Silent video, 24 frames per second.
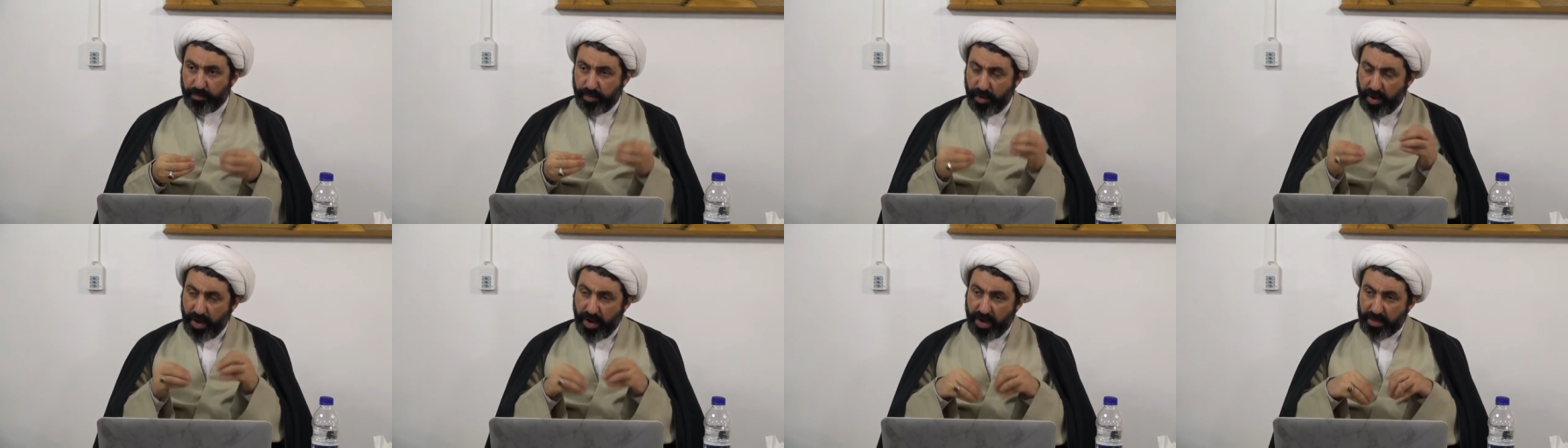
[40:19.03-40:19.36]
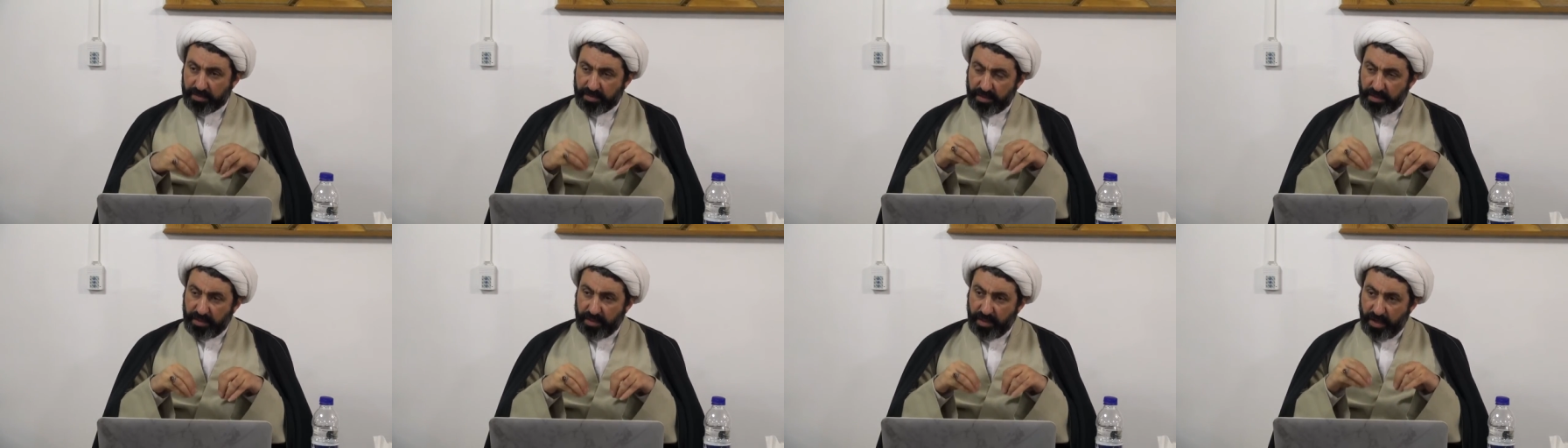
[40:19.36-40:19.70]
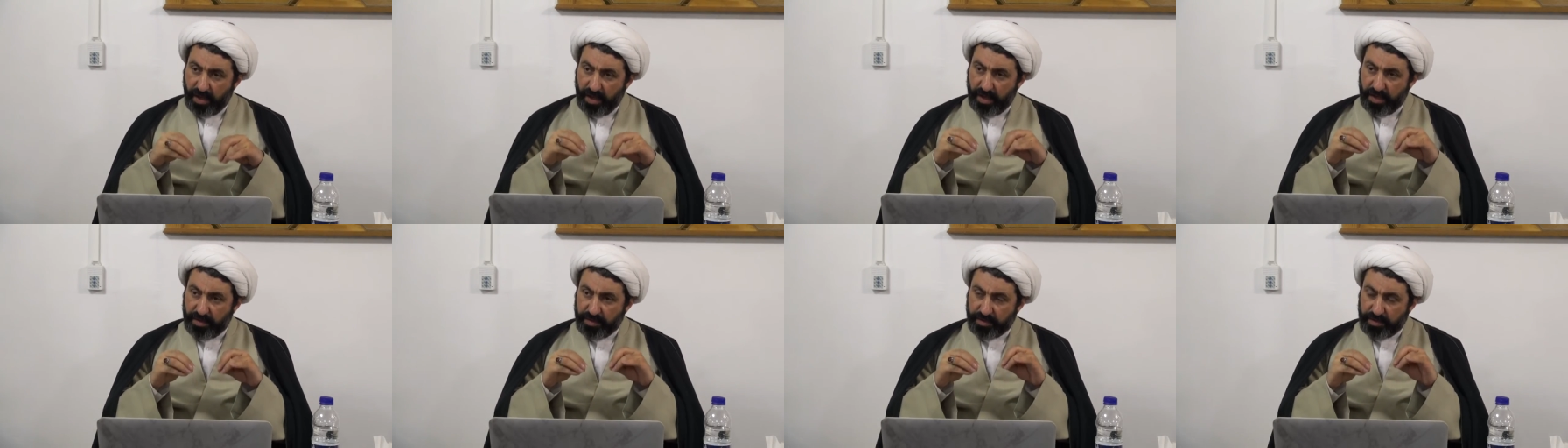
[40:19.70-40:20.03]
partly
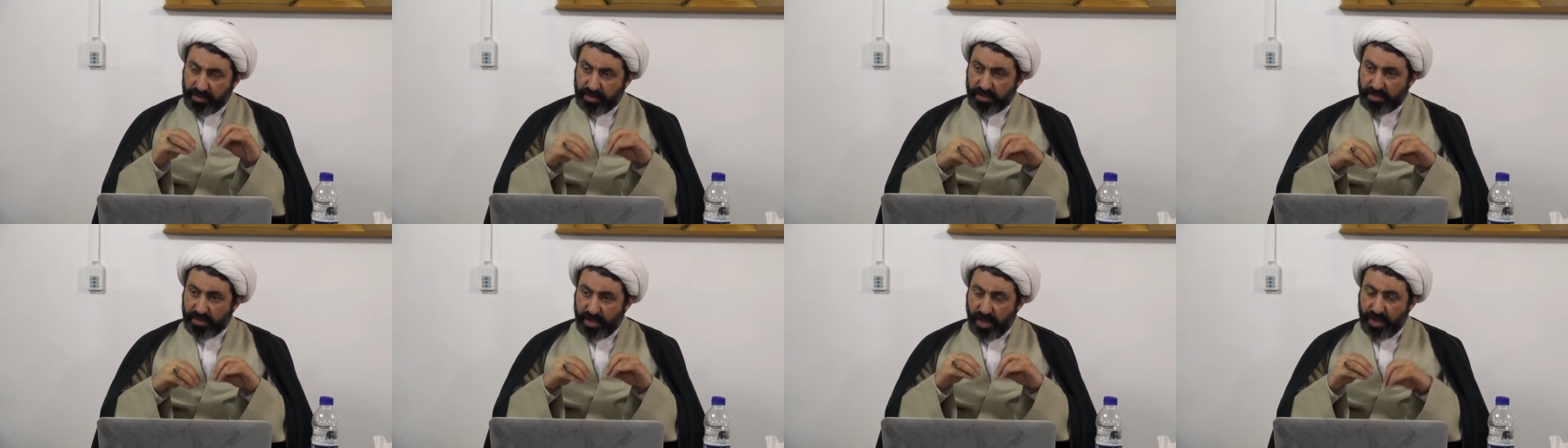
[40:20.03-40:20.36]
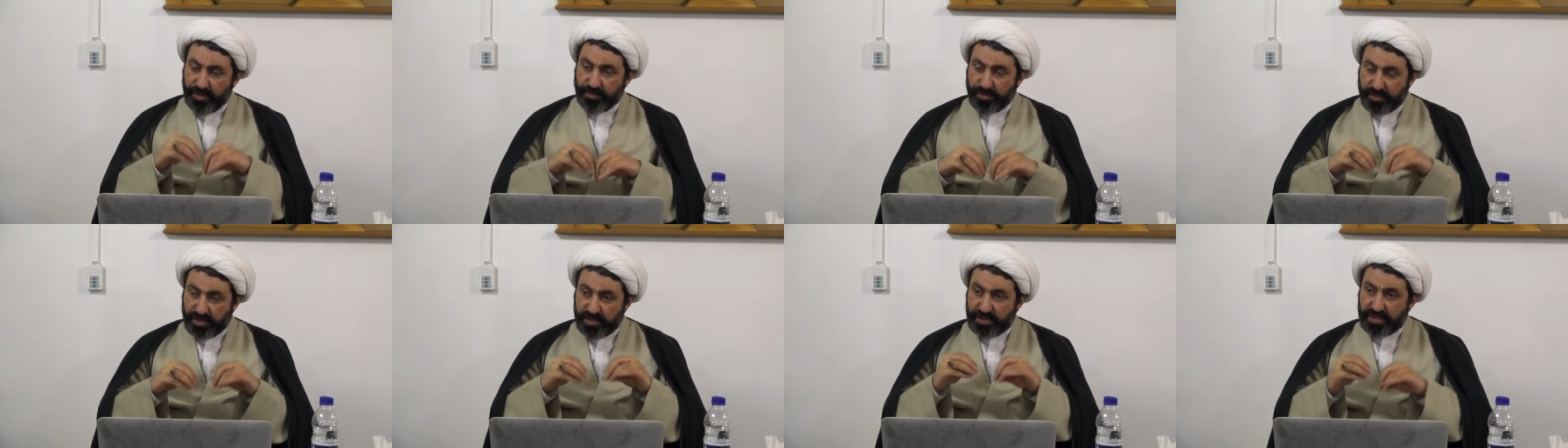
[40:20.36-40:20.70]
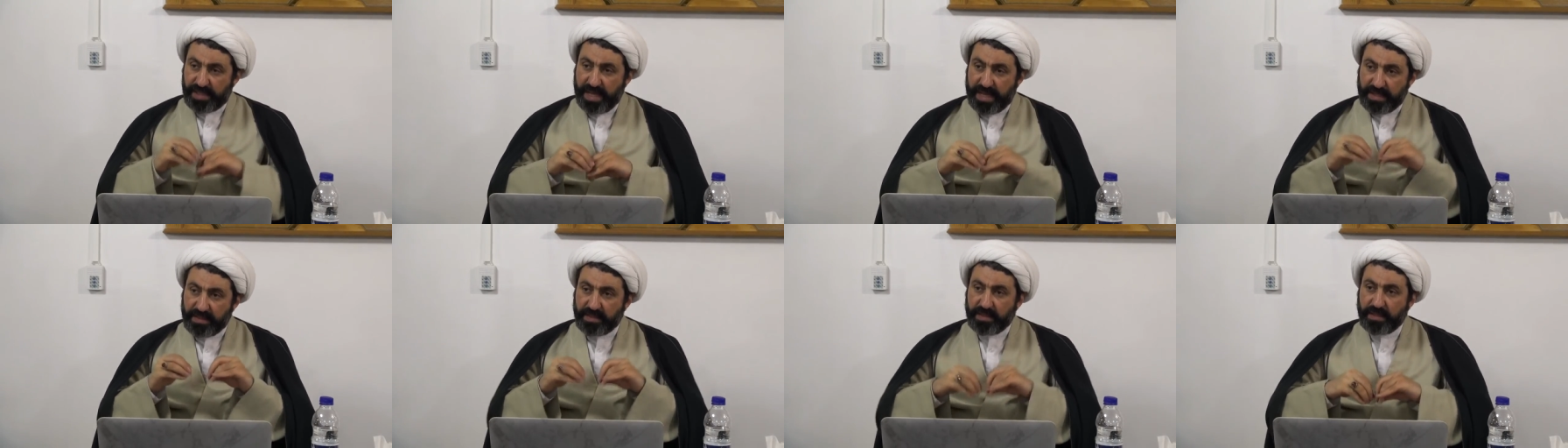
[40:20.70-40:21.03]
on this
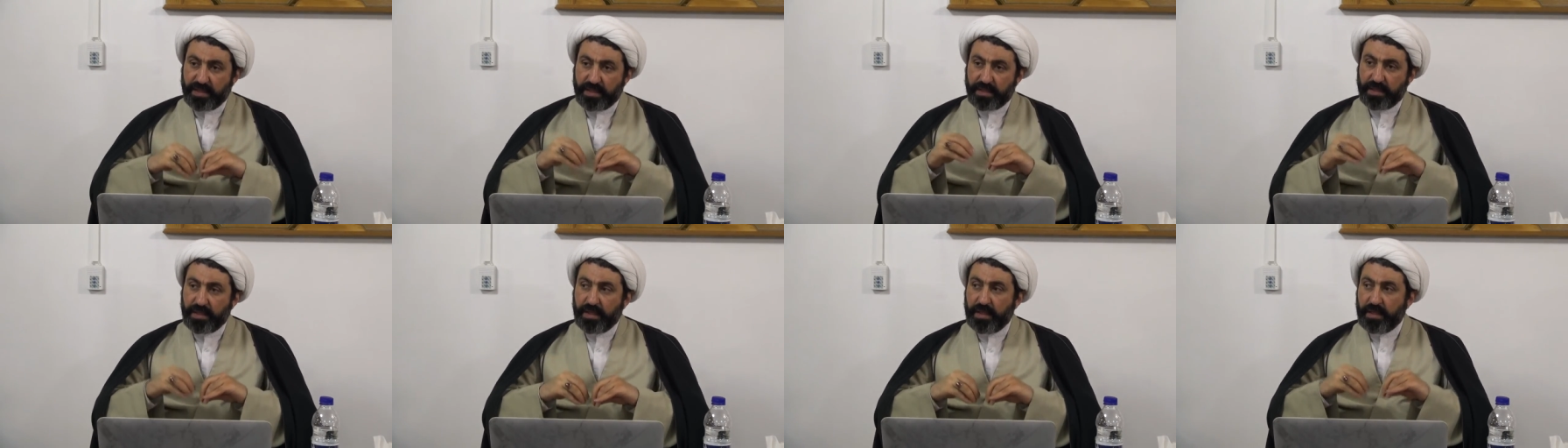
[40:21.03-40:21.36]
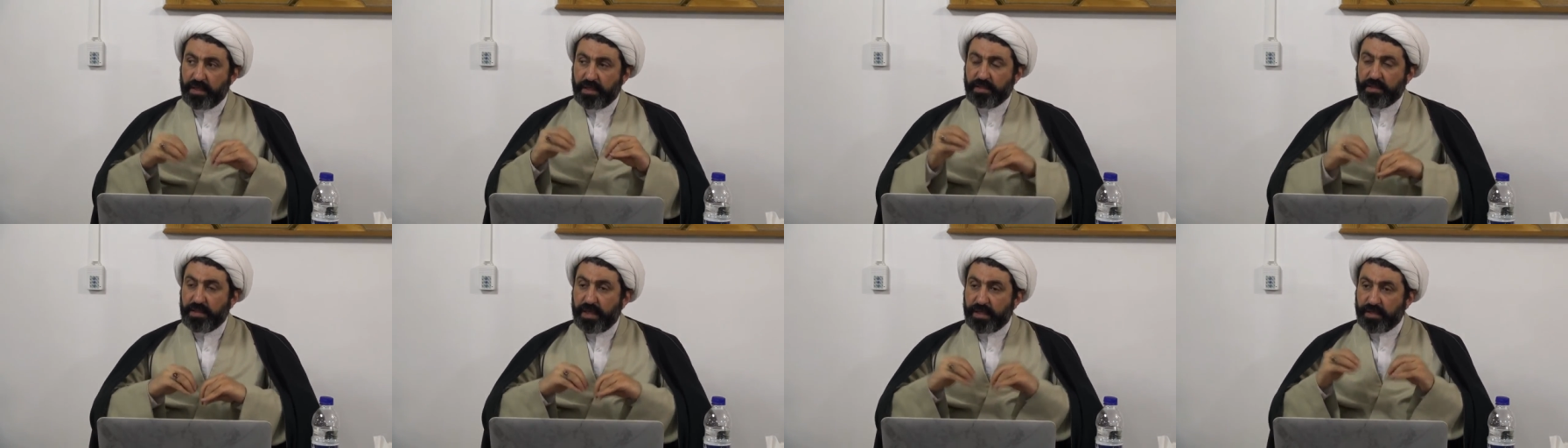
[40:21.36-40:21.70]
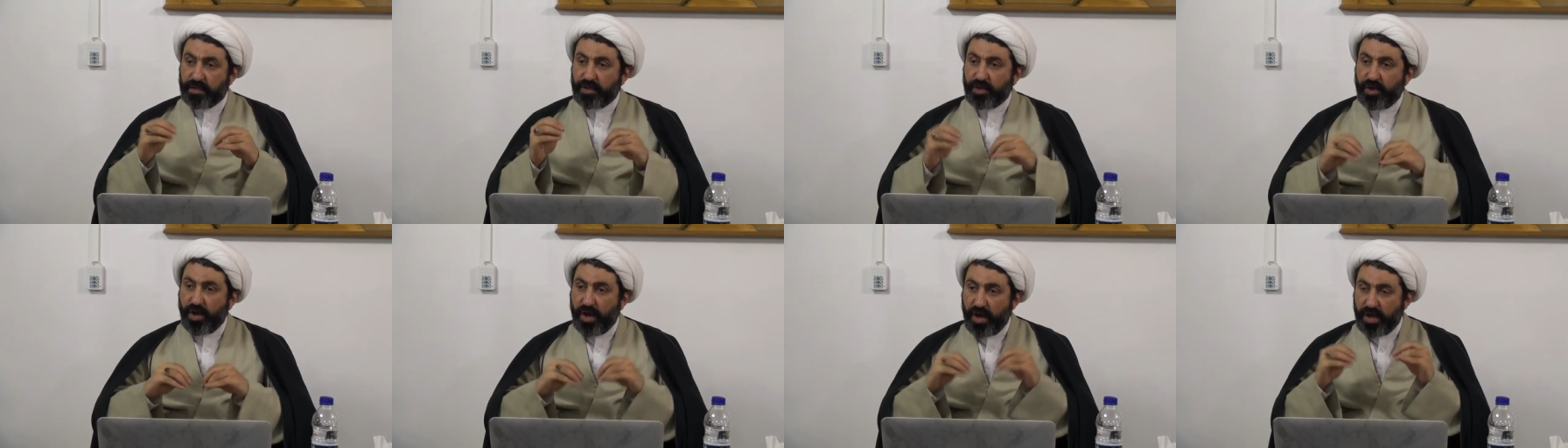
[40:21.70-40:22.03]
understanding
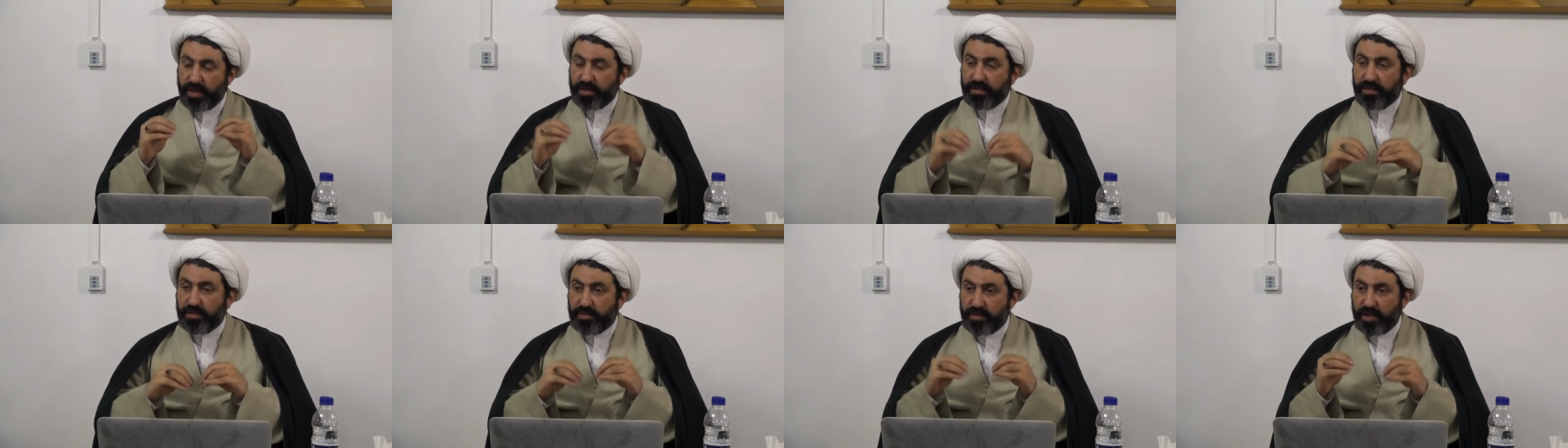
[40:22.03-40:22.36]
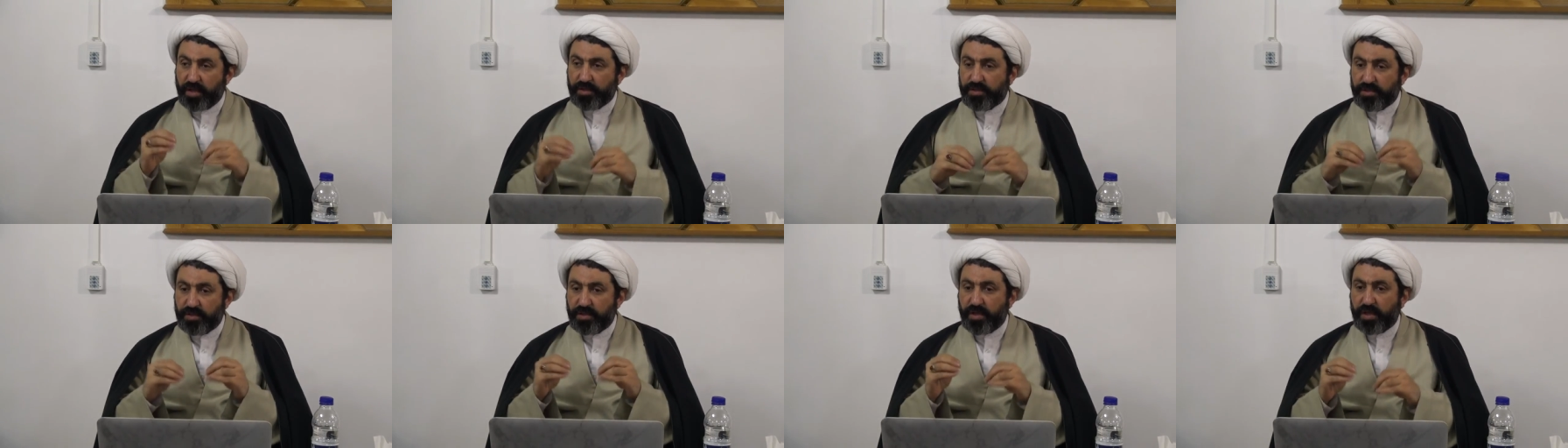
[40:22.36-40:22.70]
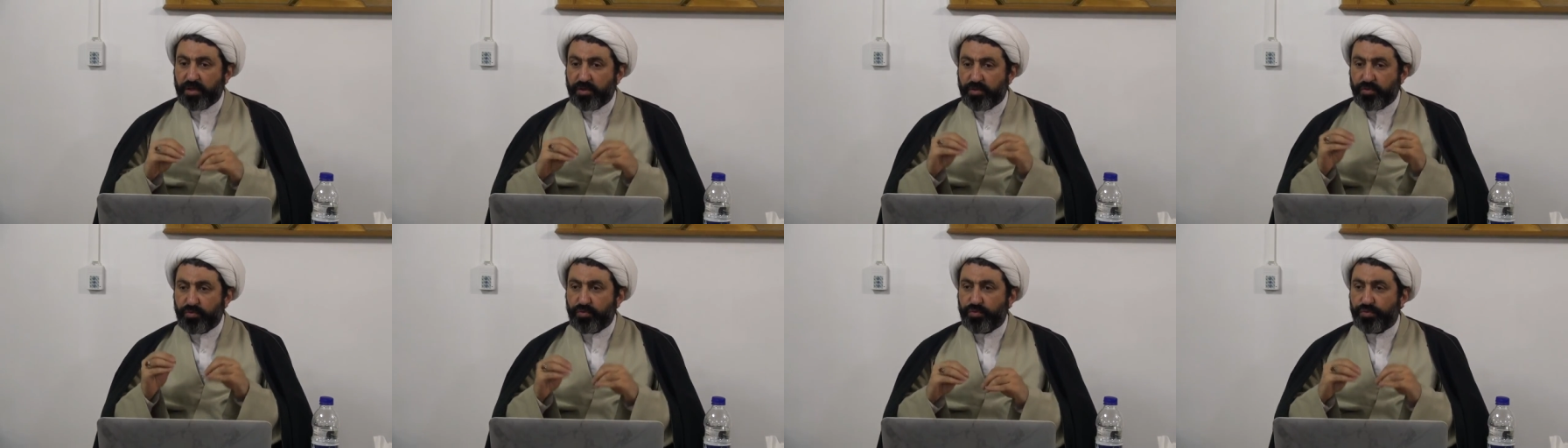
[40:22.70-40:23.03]
that God does
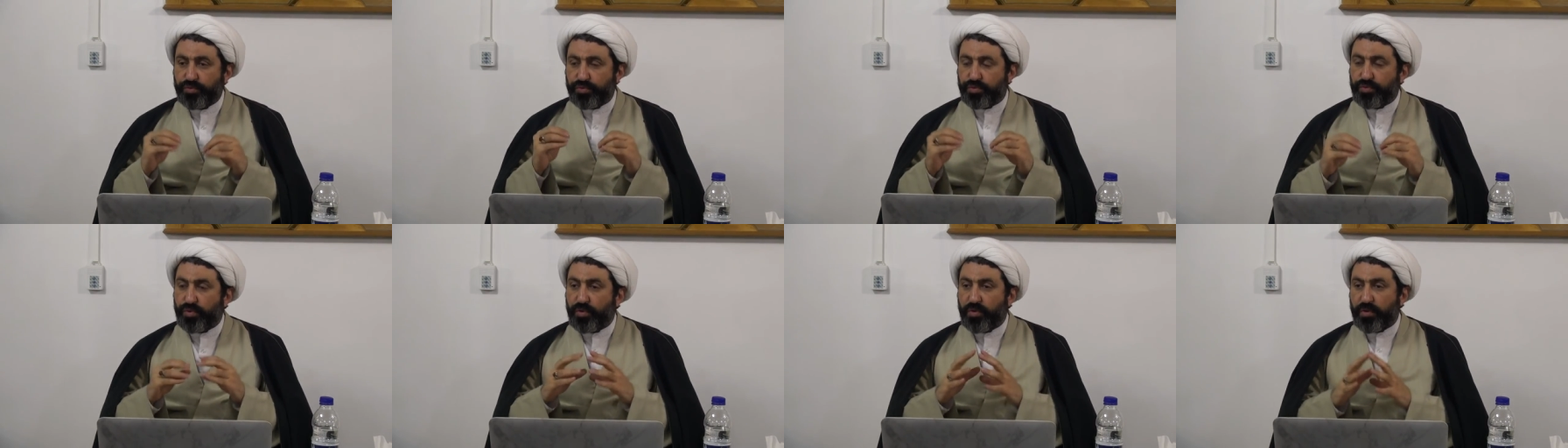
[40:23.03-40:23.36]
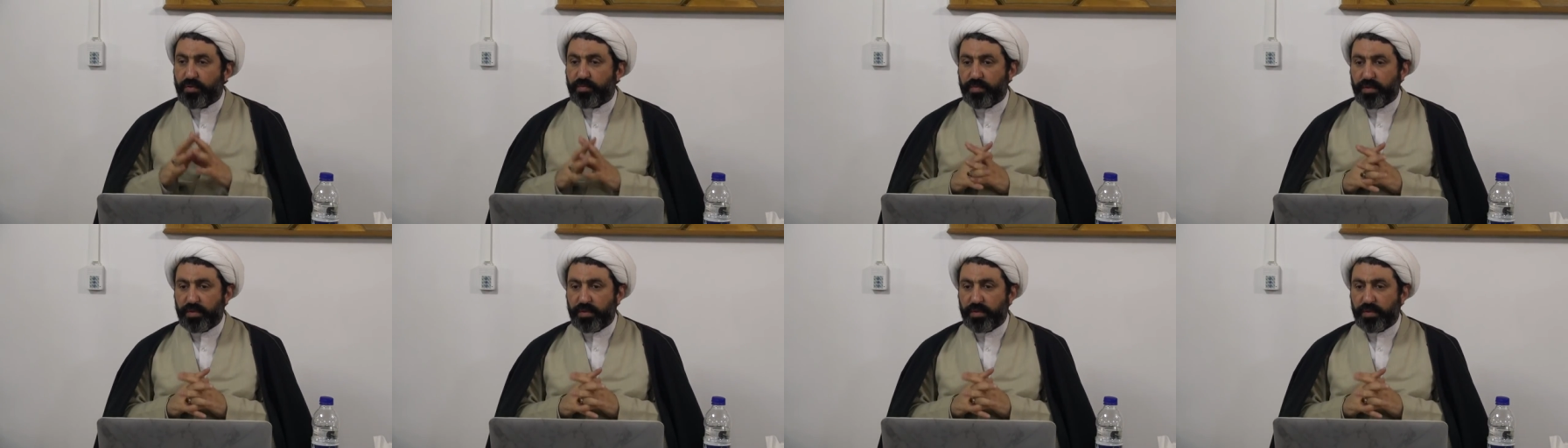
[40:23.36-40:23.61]
not do zulm.